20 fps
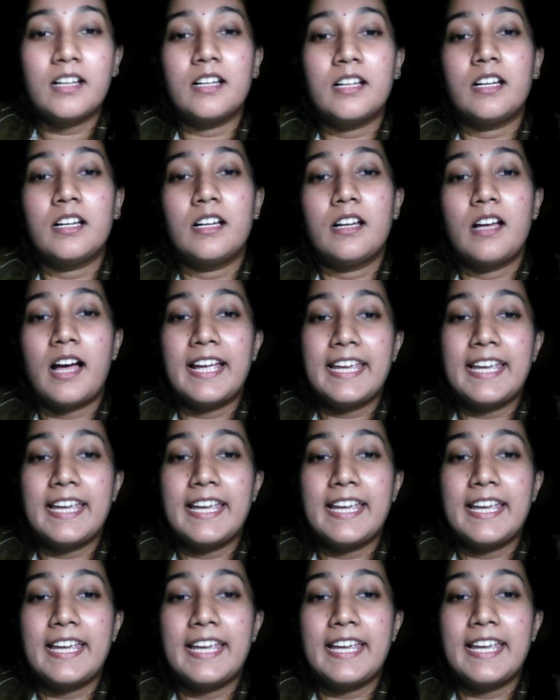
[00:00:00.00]

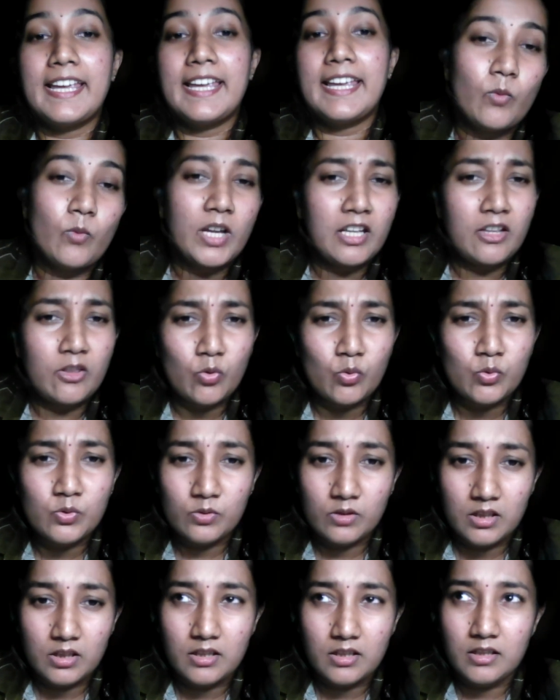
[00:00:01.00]
I went
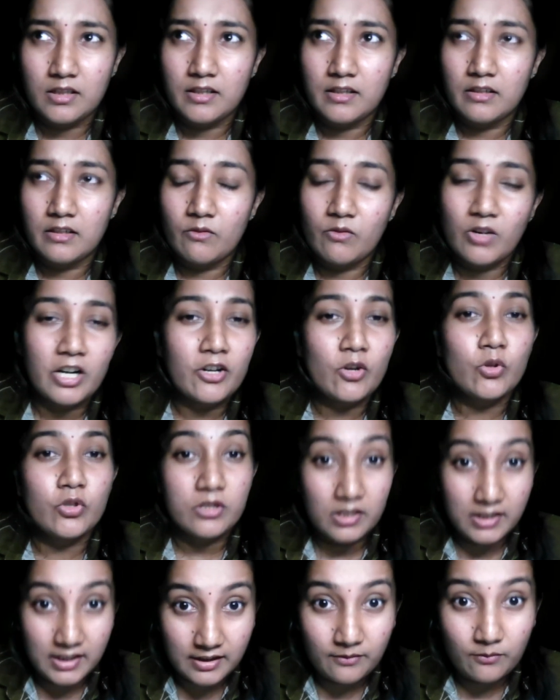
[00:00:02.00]
through
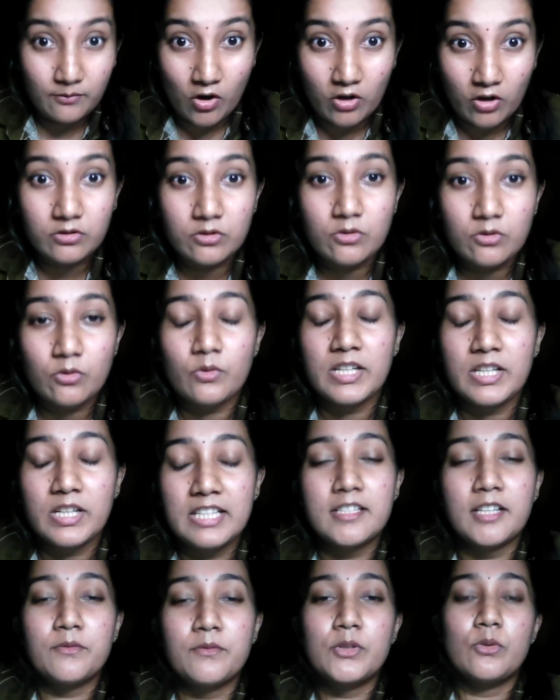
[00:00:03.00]
103 walkthrough
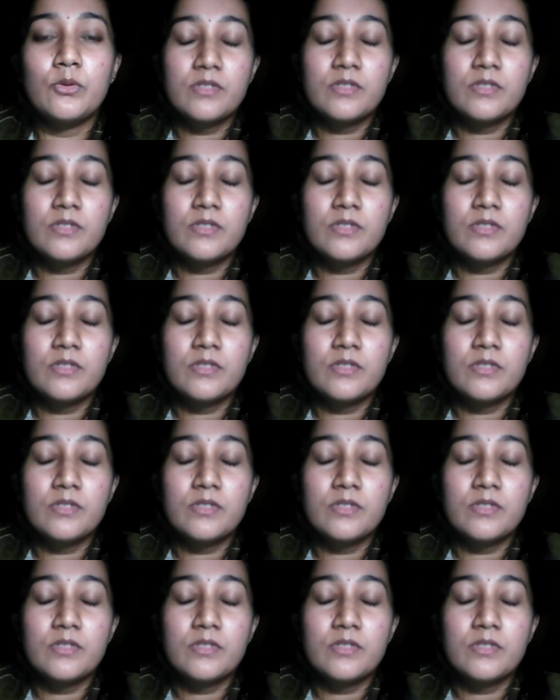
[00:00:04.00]
interviews.